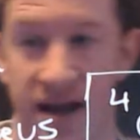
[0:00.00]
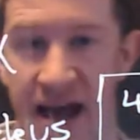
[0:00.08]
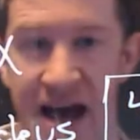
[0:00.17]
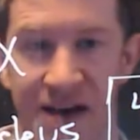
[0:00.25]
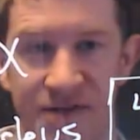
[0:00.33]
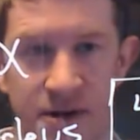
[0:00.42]

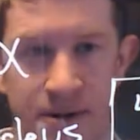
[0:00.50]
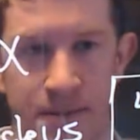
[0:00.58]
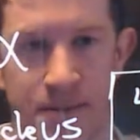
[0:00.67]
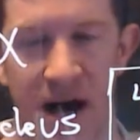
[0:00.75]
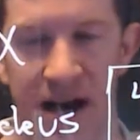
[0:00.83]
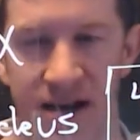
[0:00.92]
alpha
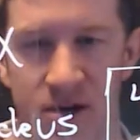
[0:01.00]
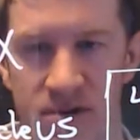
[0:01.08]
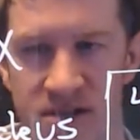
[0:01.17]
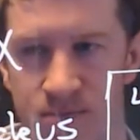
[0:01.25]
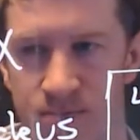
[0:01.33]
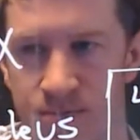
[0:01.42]
particle
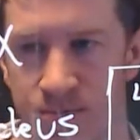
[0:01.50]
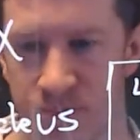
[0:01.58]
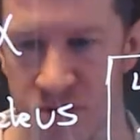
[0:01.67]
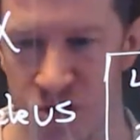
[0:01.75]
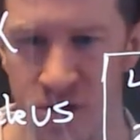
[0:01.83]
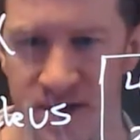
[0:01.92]
that's
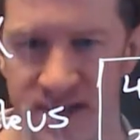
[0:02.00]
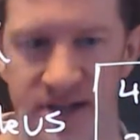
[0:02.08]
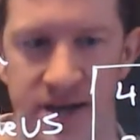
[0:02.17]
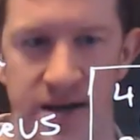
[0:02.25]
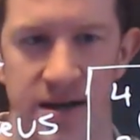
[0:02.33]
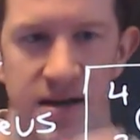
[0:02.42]
produced.
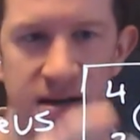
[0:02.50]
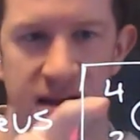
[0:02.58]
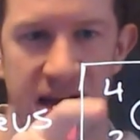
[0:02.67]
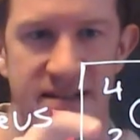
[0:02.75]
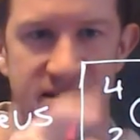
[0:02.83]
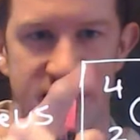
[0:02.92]

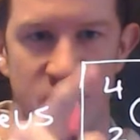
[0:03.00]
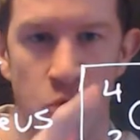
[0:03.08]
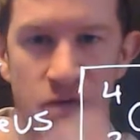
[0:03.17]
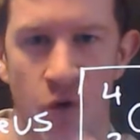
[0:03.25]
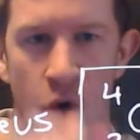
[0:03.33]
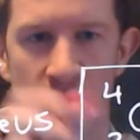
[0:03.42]
It's a
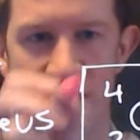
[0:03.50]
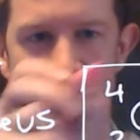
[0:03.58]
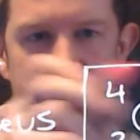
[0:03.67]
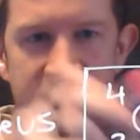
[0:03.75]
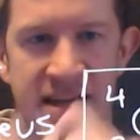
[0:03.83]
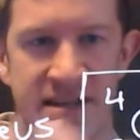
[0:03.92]
2, 4,
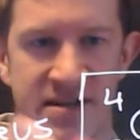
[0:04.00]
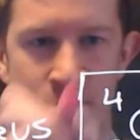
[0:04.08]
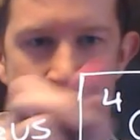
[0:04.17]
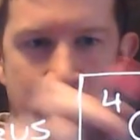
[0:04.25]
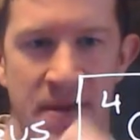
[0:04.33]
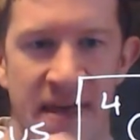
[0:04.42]
so you need to
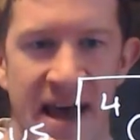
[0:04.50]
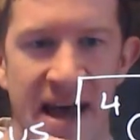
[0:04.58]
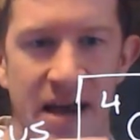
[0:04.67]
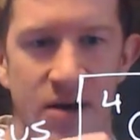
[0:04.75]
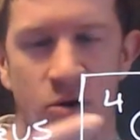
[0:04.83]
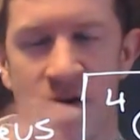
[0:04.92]
remember
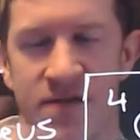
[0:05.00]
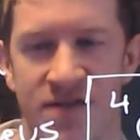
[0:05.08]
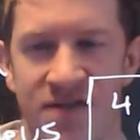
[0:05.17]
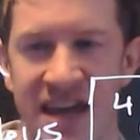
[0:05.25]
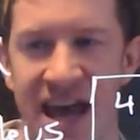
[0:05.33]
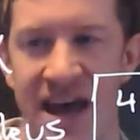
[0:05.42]
that. Or if you
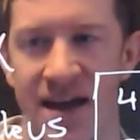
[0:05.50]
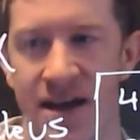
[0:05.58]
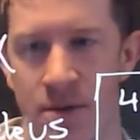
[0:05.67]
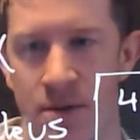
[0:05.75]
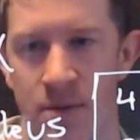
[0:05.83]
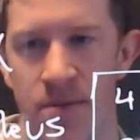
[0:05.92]
forget,
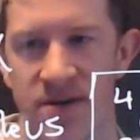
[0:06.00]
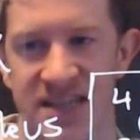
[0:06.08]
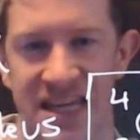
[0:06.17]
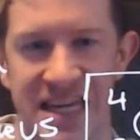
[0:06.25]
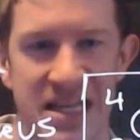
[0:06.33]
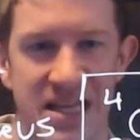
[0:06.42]
remember it's
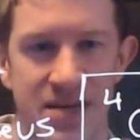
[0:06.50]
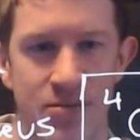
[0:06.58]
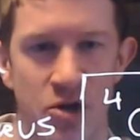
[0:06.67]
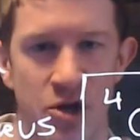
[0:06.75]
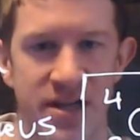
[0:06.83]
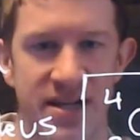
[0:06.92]
a helium
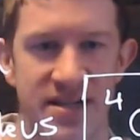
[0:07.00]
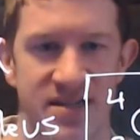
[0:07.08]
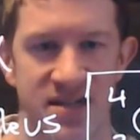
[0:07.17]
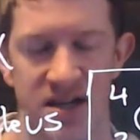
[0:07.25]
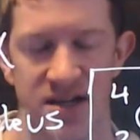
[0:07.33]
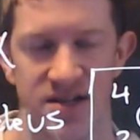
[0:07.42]

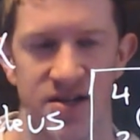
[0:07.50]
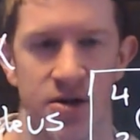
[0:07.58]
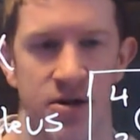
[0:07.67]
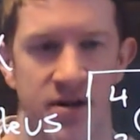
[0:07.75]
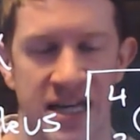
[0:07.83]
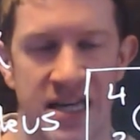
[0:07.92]
nucleus.
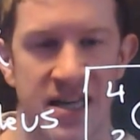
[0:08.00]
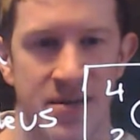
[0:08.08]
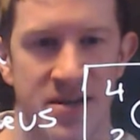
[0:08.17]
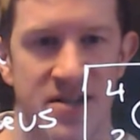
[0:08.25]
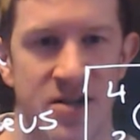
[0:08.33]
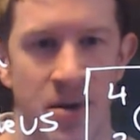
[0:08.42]
So helium
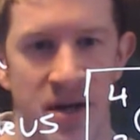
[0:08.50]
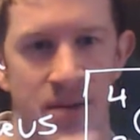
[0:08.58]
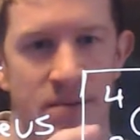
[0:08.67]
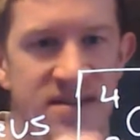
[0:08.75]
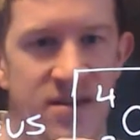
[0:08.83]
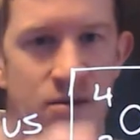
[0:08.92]
is atomic
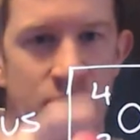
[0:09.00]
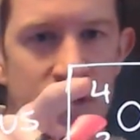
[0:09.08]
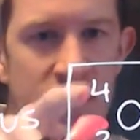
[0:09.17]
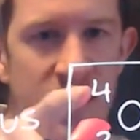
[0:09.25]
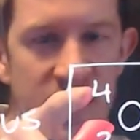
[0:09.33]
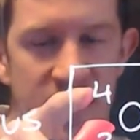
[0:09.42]
number 2,